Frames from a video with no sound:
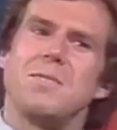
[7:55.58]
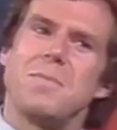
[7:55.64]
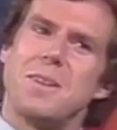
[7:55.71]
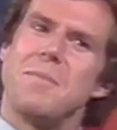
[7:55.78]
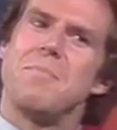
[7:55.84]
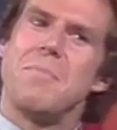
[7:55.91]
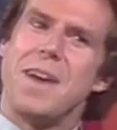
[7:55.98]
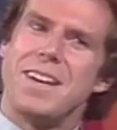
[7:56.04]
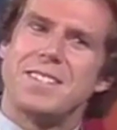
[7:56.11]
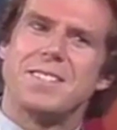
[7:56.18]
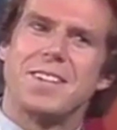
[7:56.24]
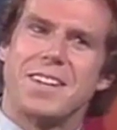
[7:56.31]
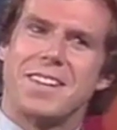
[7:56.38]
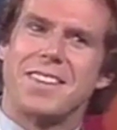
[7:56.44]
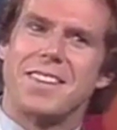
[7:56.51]
but it must have
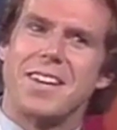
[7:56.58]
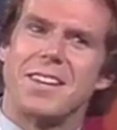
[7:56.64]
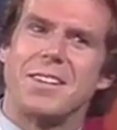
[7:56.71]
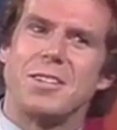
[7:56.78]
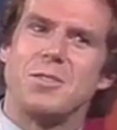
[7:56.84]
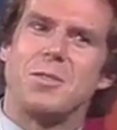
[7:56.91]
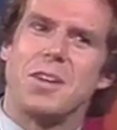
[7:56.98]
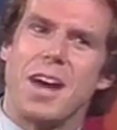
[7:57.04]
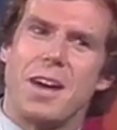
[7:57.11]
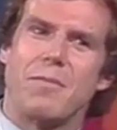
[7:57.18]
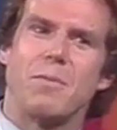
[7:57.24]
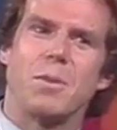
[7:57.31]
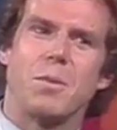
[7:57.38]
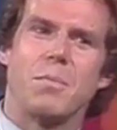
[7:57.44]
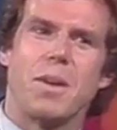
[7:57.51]
been a basic thing
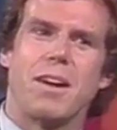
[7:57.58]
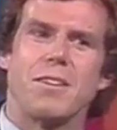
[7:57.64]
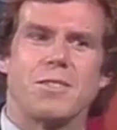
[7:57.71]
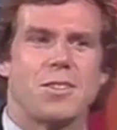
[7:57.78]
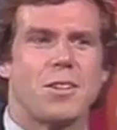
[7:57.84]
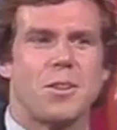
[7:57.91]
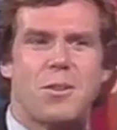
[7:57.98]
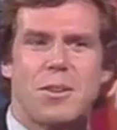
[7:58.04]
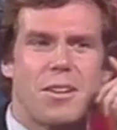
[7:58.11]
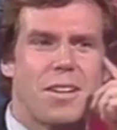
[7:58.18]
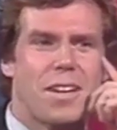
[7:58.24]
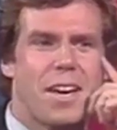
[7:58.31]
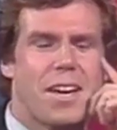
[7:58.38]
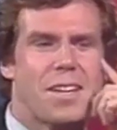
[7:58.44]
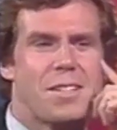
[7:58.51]
that you got from your
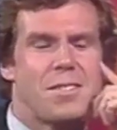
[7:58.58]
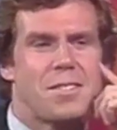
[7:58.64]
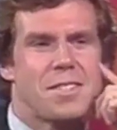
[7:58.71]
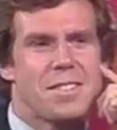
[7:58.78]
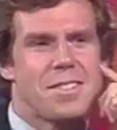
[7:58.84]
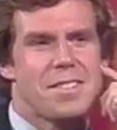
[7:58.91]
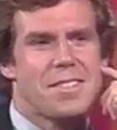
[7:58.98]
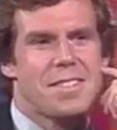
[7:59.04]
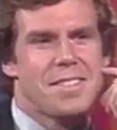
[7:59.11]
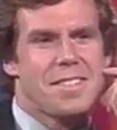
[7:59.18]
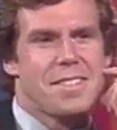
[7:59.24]
parents at an early age.